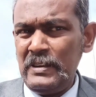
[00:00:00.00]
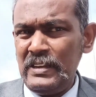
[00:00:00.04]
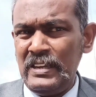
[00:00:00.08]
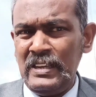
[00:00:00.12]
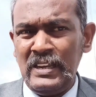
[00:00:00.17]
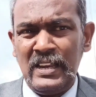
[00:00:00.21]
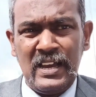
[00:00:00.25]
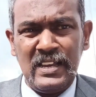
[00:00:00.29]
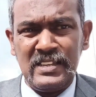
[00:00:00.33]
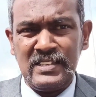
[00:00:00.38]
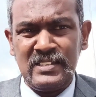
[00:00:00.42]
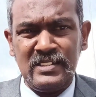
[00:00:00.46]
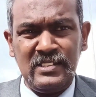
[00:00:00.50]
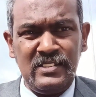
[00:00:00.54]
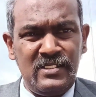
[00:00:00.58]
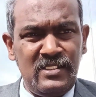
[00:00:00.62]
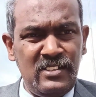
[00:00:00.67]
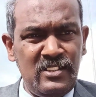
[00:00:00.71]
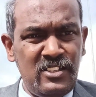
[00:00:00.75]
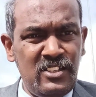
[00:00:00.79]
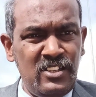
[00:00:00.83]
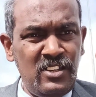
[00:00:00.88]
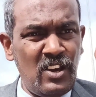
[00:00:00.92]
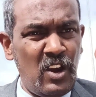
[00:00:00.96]

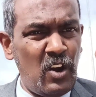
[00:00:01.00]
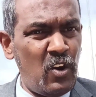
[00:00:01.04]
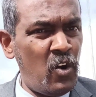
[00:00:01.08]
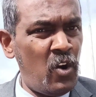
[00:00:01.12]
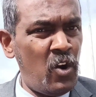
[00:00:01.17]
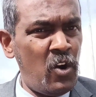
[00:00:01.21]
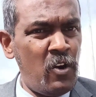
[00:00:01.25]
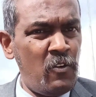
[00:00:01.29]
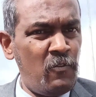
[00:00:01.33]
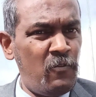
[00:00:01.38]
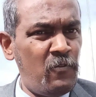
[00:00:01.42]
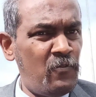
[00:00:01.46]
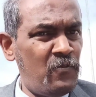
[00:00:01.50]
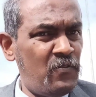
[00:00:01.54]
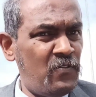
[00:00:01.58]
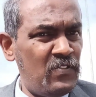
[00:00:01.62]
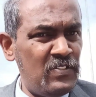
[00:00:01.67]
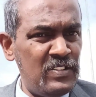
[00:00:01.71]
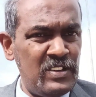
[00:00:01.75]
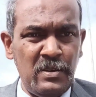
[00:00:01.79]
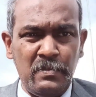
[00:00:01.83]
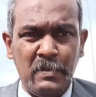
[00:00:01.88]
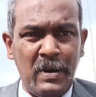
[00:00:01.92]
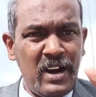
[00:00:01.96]
elasticity of
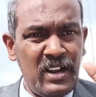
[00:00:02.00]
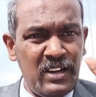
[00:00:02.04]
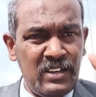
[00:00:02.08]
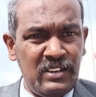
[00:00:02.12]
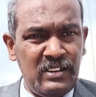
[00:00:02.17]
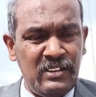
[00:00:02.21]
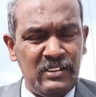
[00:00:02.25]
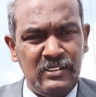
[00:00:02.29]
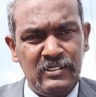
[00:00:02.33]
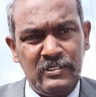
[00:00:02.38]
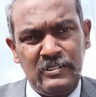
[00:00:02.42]
demand